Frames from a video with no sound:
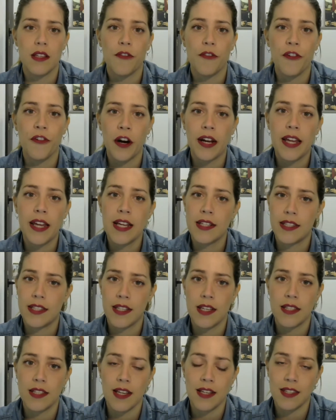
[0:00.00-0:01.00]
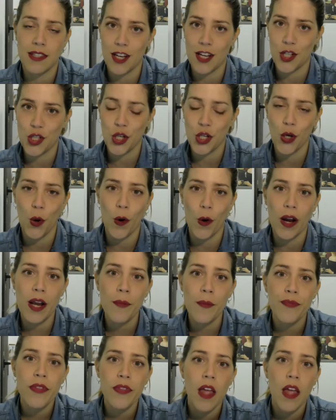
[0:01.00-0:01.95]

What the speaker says: Franckincense essential oil,